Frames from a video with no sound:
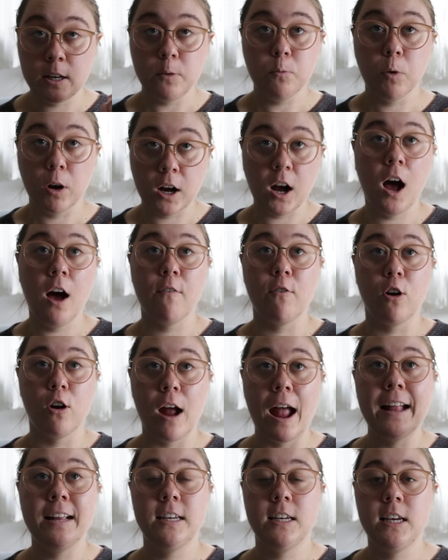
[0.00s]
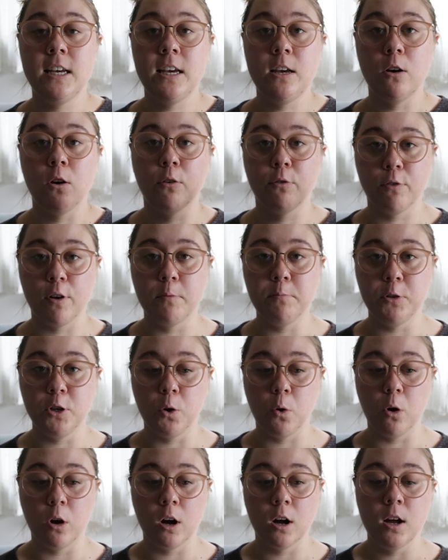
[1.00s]
recover and heal from
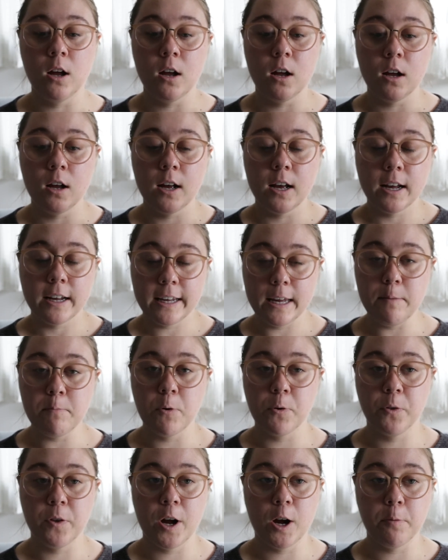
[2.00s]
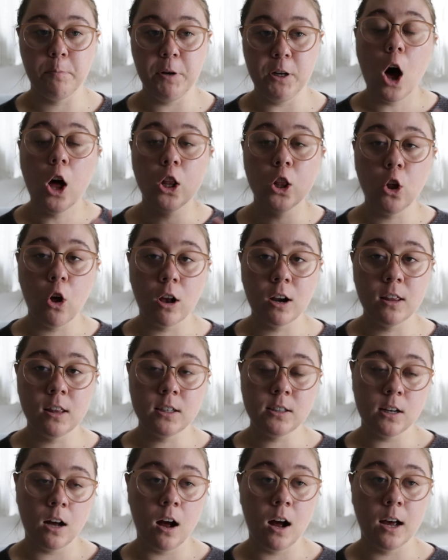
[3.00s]
your chemotherapy. A lot of
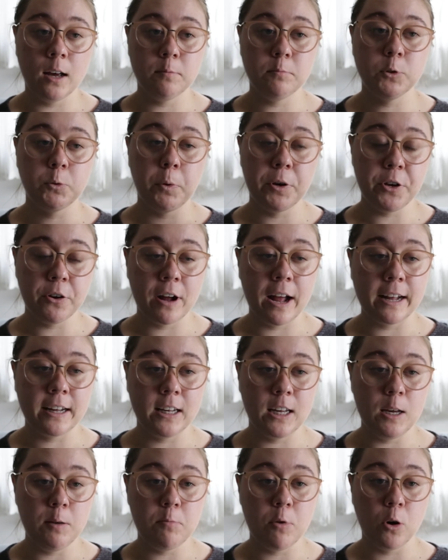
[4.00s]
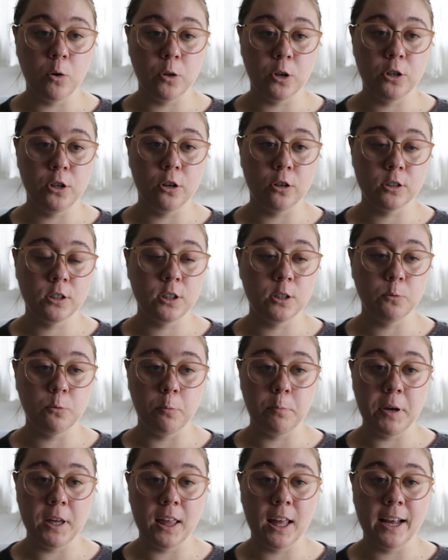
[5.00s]
the times when you're at chemo, the nurses will
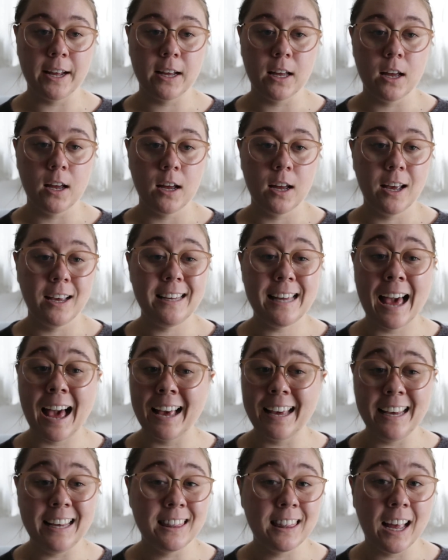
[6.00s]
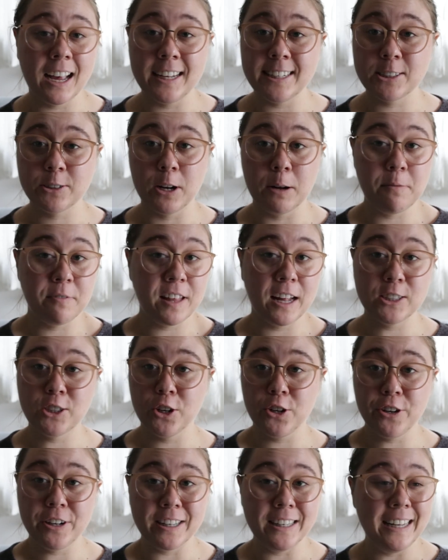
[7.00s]
be like, yeah, eat the ice cream. If that's
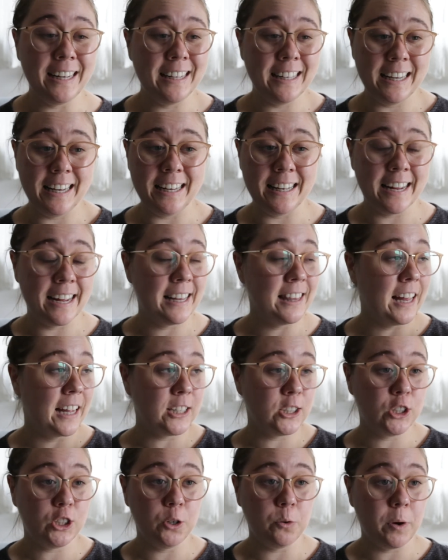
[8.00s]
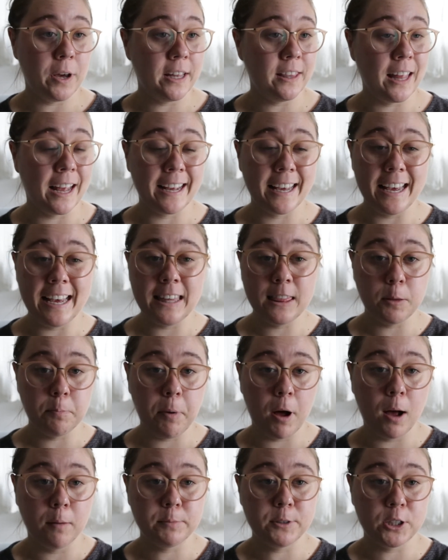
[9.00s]
all you can eat it. Like, do it. Like, eat the
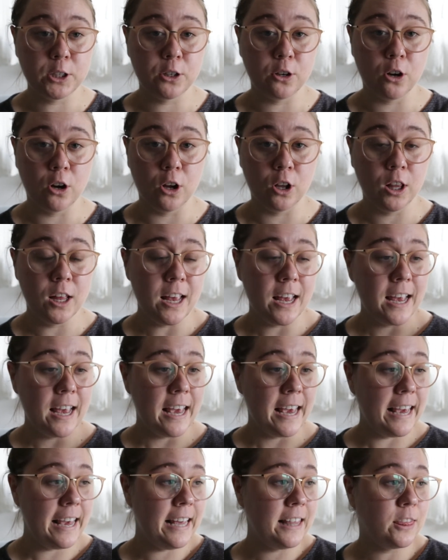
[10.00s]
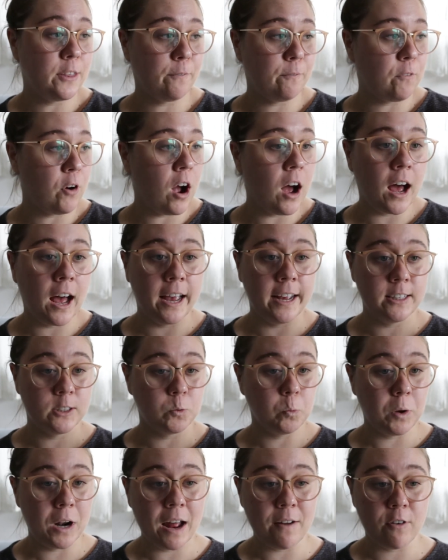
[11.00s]
popsicle, eat the fries,
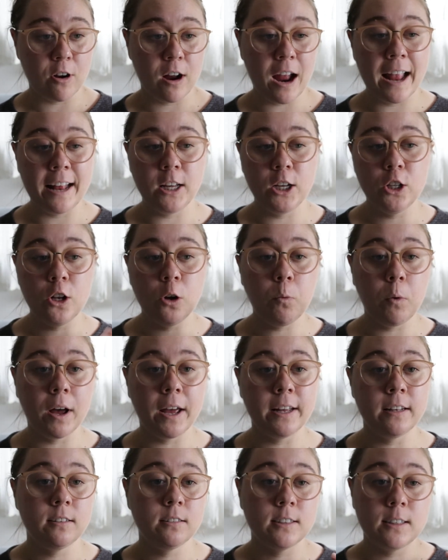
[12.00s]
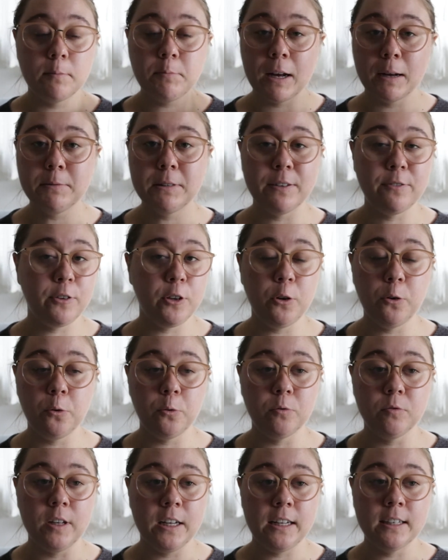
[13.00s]
whatever. And you know what? Sometimes if
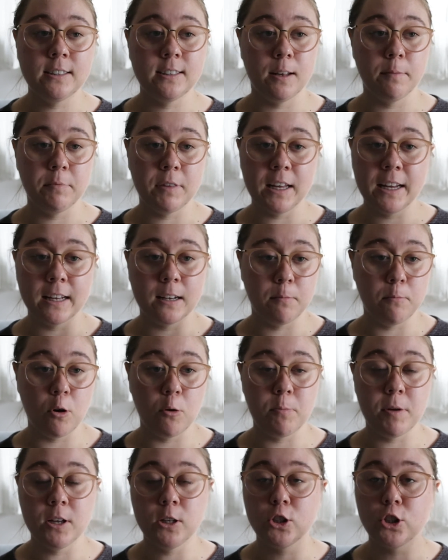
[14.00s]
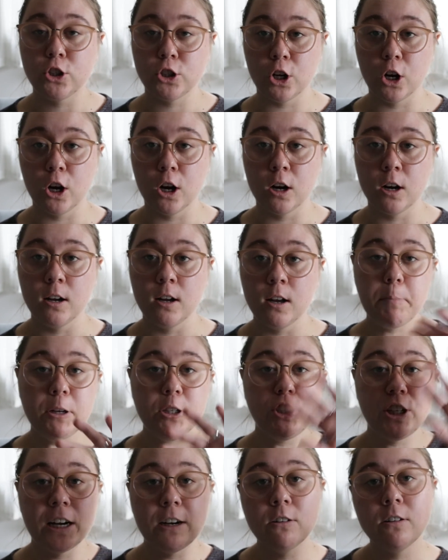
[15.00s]
you need something in a moment, sure. But
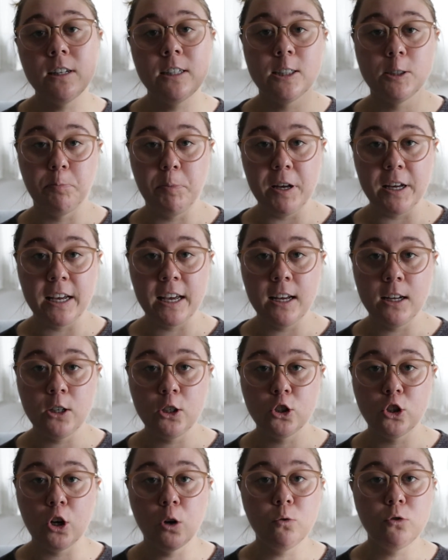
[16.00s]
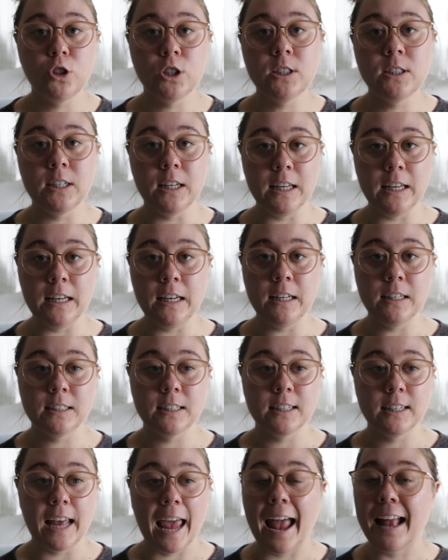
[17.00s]
generally speaking, don't just eat
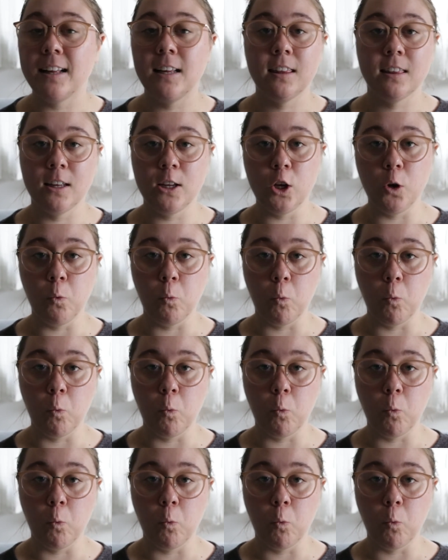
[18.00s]
anything you